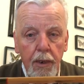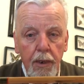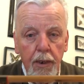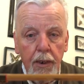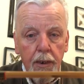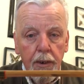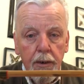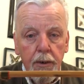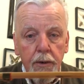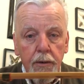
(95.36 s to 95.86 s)

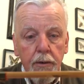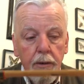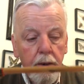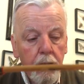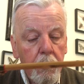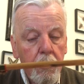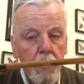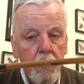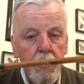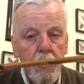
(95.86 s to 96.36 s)
And
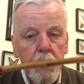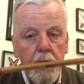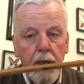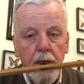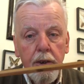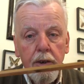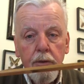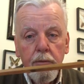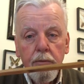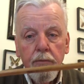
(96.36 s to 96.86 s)
it goes
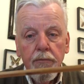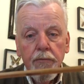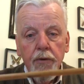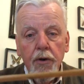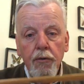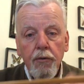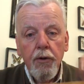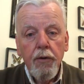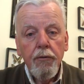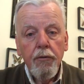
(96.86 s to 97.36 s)
down to a
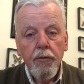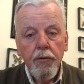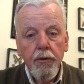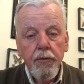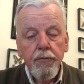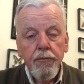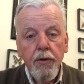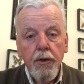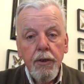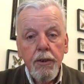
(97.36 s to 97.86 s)
very, very
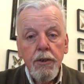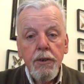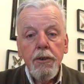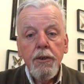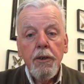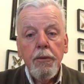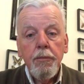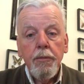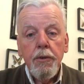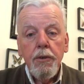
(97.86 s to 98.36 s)
fine
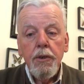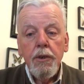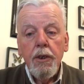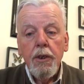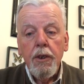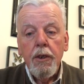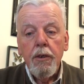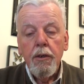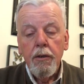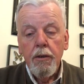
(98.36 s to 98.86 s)
tip
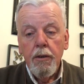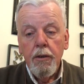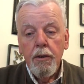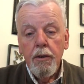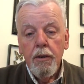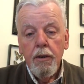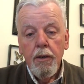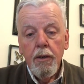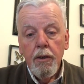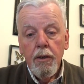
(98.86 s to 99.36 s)
indeed.
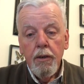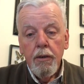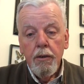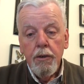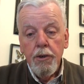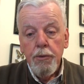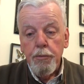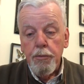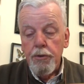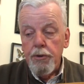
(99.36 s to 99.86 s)

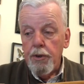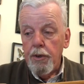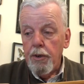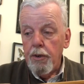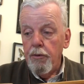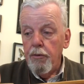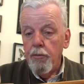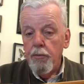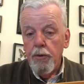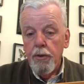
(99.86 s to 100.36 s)
This
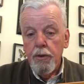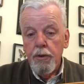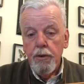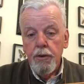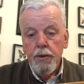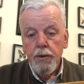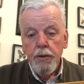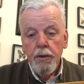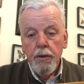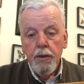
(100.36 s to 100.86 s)
particular one
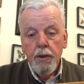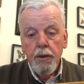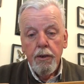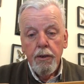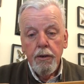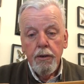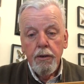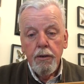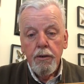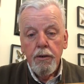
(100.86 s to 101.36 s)
is
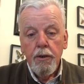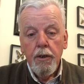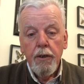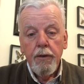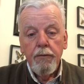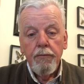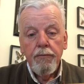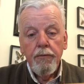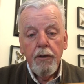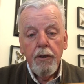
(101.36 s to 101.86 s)

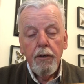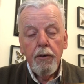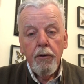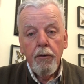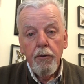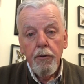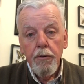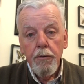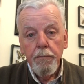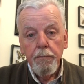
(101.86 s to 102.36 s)
9 feet
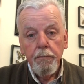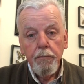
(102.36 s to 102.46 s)
long.